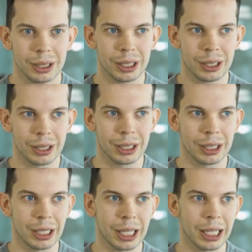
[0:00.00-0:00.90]
And
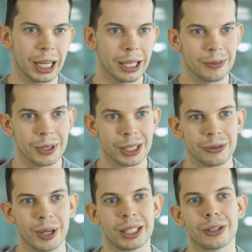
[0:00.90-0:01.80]
uh, I, I have done
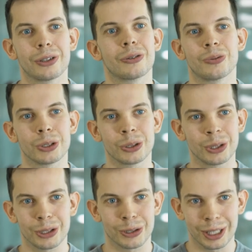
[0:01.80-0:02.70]
quite a lot of
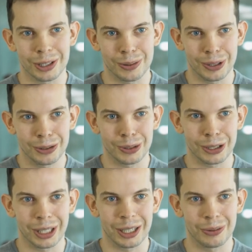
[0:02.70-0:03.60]
volunteering as well,
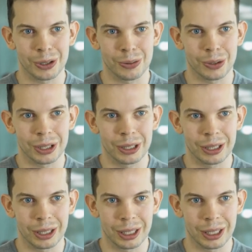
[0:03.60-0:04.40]
where I was working.